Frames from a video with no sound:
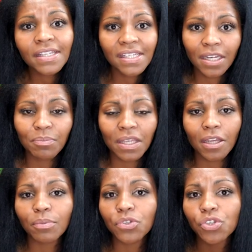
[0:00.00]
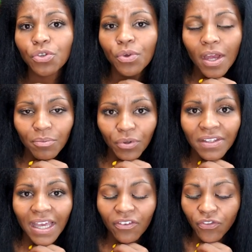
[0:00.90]
it's going to be able to
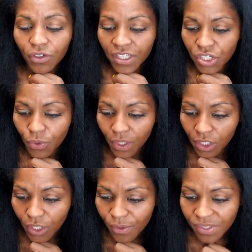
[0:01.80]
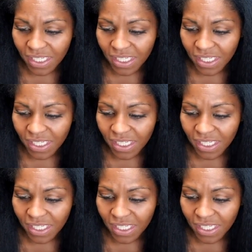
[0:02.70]
bring that fully to a close.